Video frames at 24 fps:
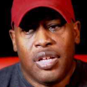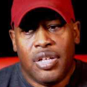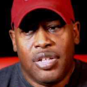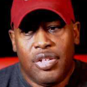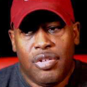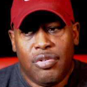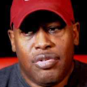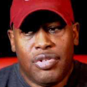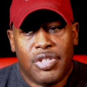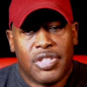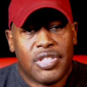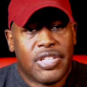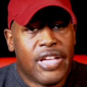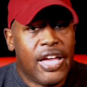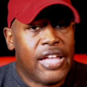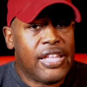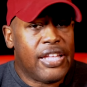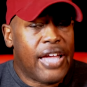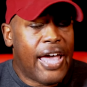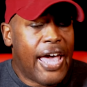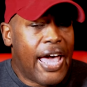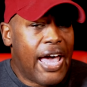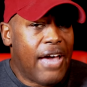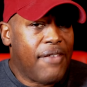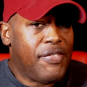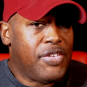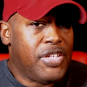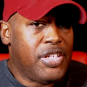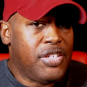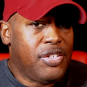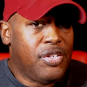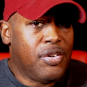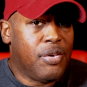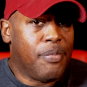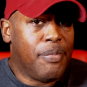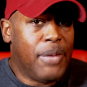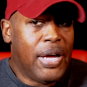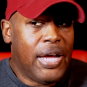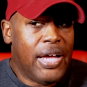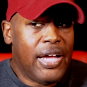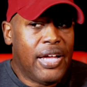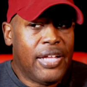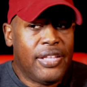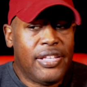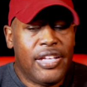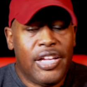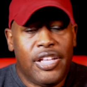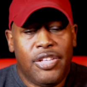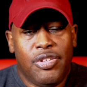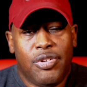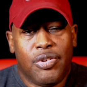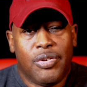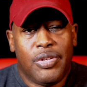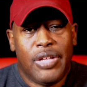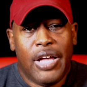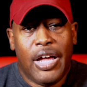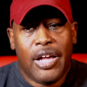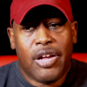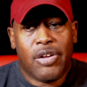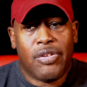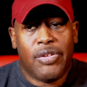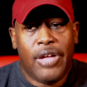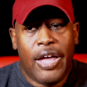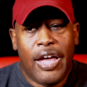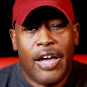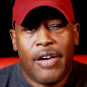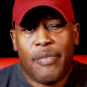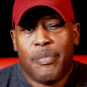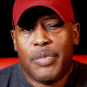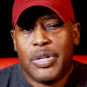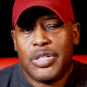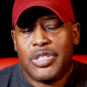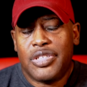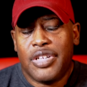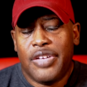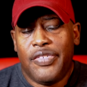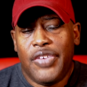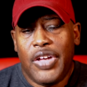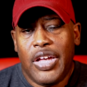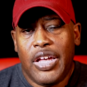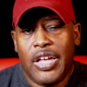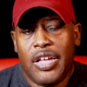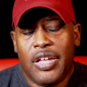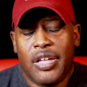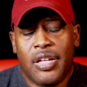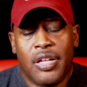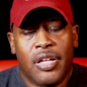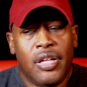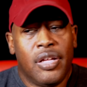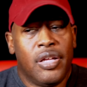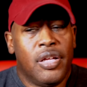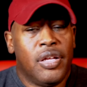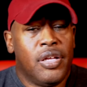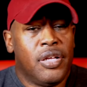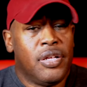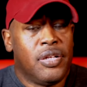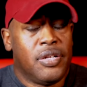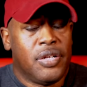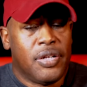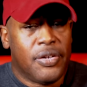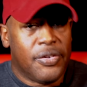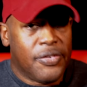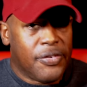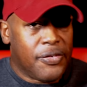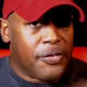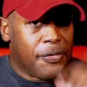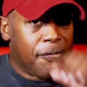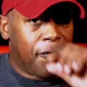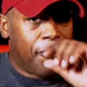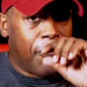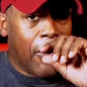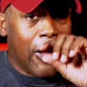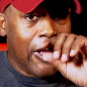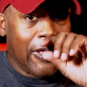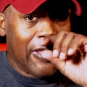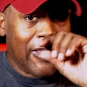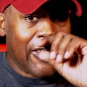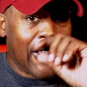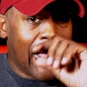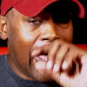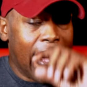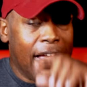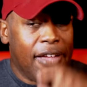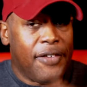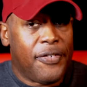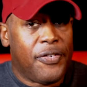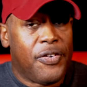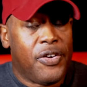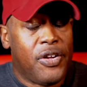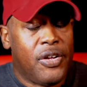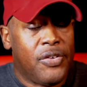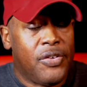You just got to have it in your mind that you're not going to have much of a fun life